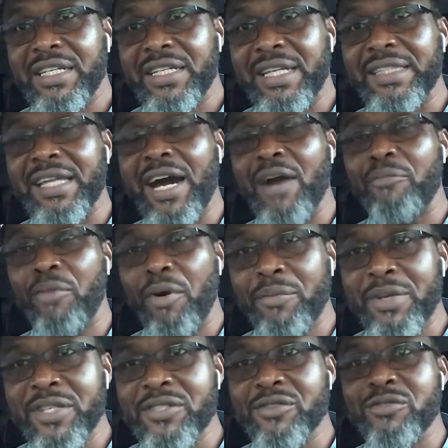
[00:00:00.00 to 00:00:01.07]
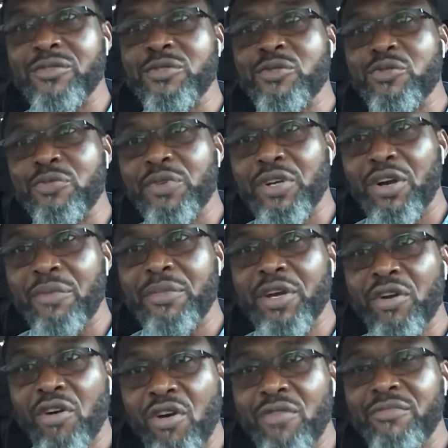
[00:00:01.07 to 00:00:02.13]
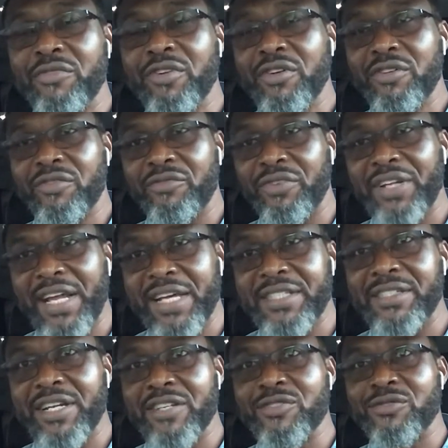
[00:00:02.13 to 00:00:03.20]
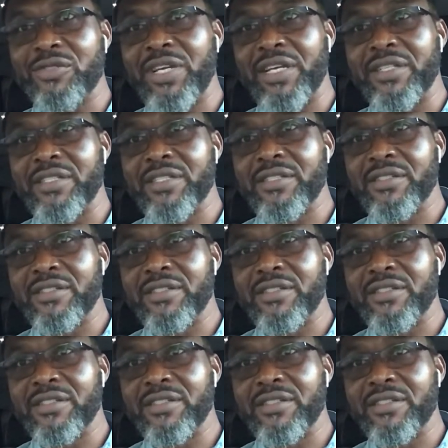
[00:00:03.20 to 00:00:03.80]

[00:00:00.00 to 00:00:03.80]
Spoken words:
That our public schools will become a home for Nigerian students.